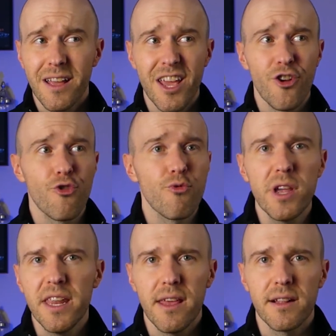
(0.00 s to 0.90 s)

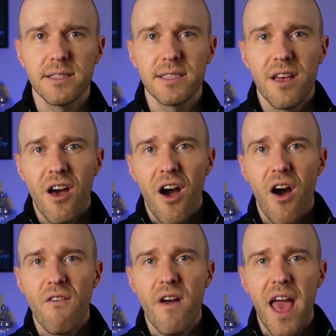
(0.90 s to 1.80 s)
ingredients
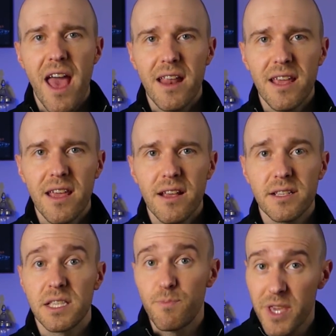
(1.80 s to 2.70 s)
of any
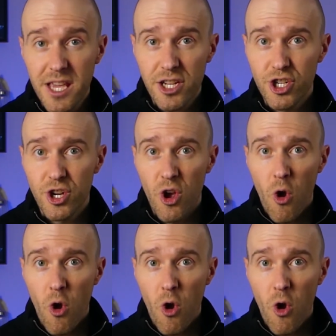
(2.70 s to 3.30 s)
speech